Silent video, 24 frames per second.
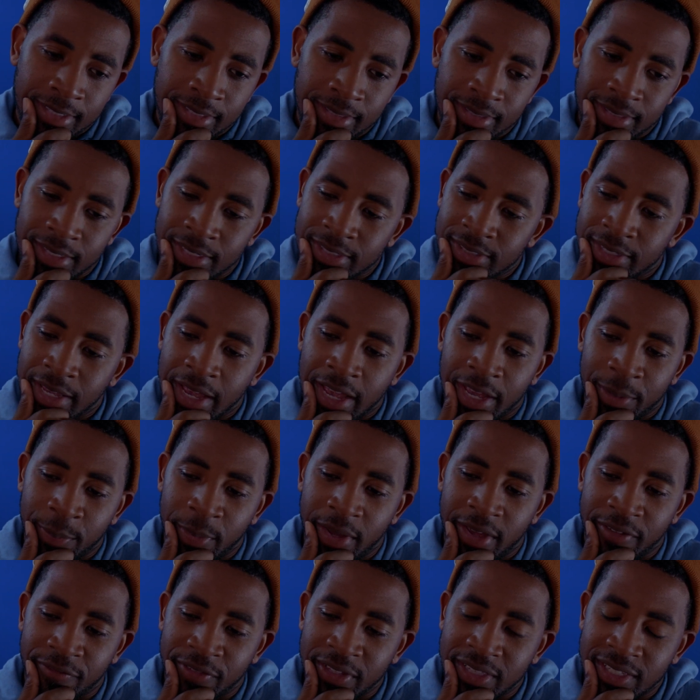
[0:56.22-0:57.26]
This game,
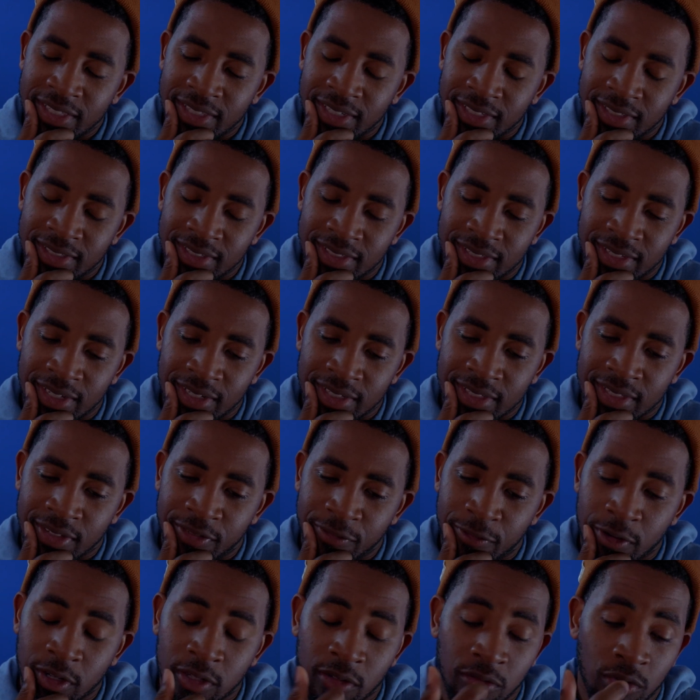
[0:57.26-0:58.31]
man, 56-6.
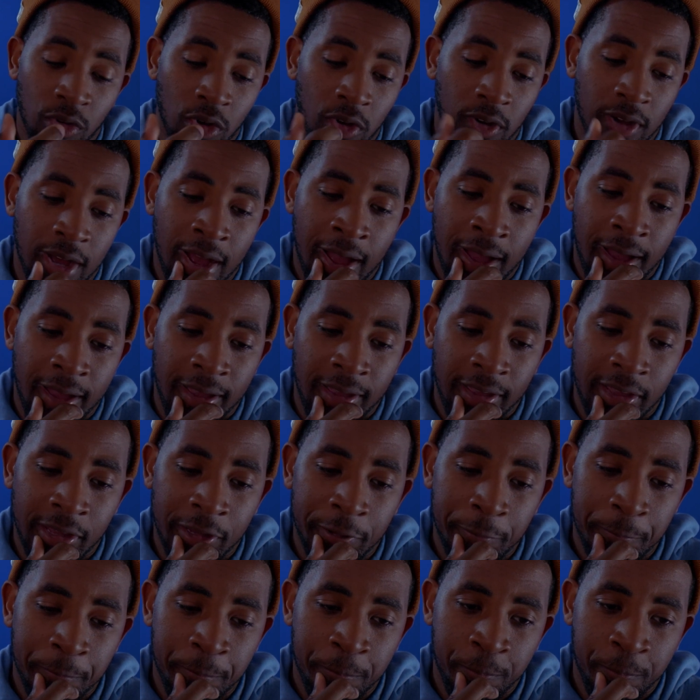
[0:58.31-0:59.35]
First of all, I